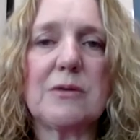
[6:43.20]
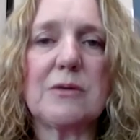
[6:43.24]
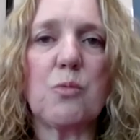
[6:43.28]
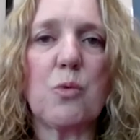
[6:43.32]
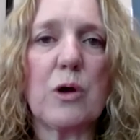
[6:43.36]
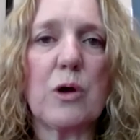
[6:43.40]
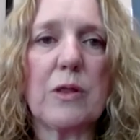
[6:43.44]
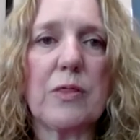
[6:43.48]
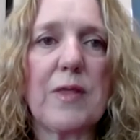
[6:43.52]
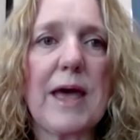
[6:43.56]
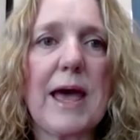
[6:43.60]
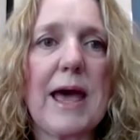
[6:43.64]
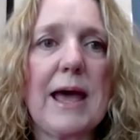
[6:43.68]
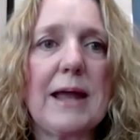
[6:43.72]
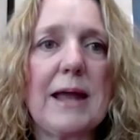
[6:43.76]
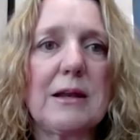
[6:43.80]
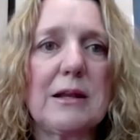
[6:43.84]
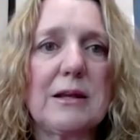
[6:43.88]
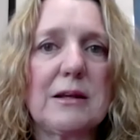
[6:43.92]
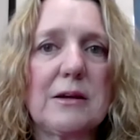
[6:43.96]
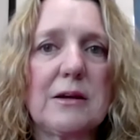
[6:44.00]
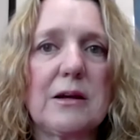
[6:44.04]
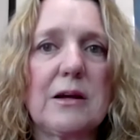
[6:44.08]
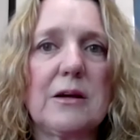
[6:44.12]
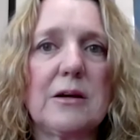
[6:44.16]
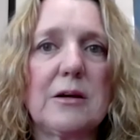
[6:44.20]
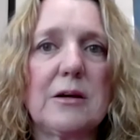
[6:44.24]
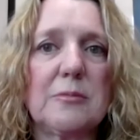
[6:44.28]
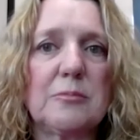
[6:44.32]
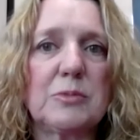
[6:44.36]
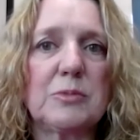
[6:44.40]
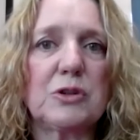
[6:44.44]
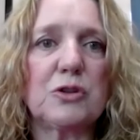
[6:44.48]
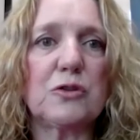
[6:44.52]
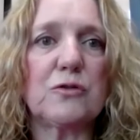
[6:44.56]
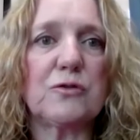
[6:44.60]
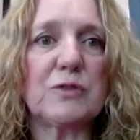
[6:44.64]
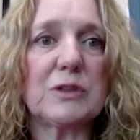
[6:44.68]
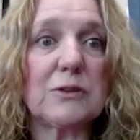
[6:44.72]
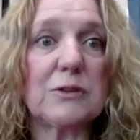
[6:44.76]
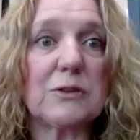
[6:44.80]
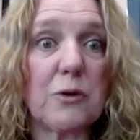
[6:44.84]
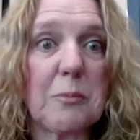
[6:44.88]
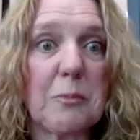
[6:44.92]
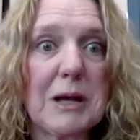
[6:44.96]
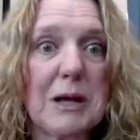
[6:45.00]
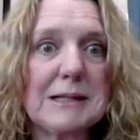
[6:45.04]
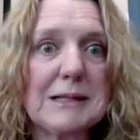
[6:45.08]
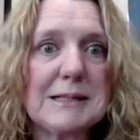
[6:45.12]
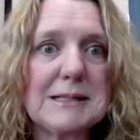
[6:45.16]
that want that
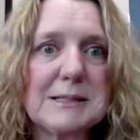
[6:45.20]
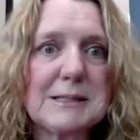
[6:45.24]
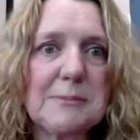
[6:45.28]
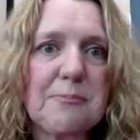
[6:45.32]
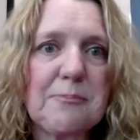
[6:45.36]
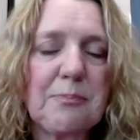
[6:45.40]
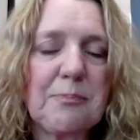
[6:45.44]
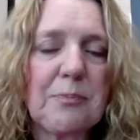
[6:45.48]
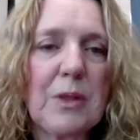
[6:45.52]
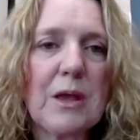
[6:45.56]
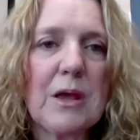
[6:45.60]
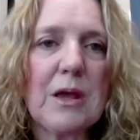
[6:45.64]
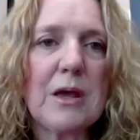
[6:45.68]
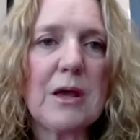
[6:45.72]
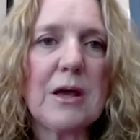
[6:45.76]
service from us.